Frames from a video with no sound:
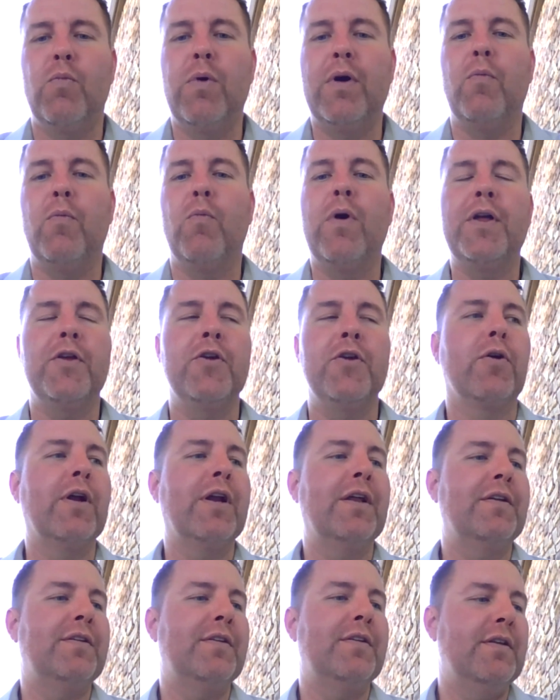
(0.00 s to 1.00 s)
what you're
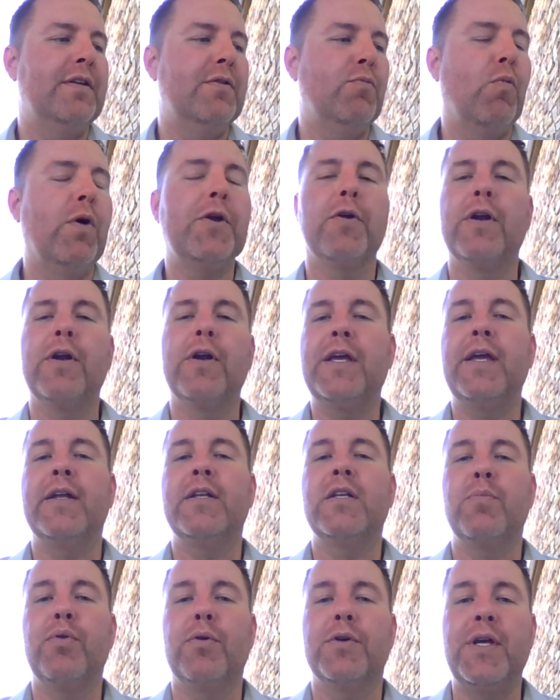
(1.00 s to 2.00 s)
going to
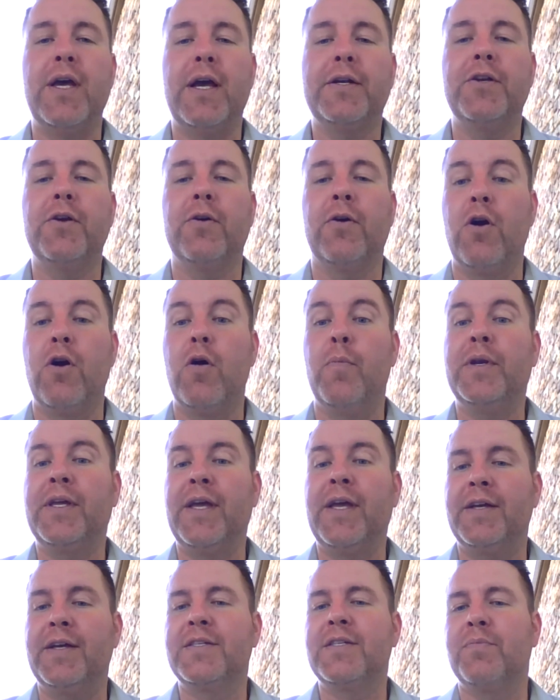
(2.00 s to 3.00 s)
get to protect your home in
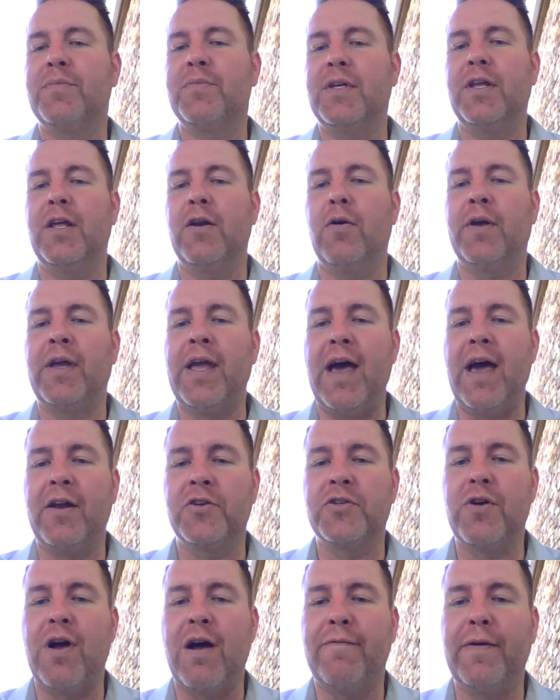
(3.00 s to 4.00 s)
case something
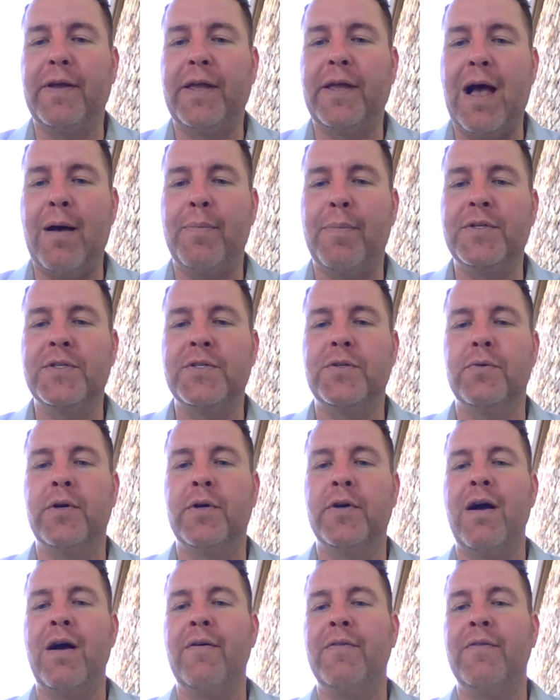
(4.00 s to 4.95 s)
catastrophic happens to it.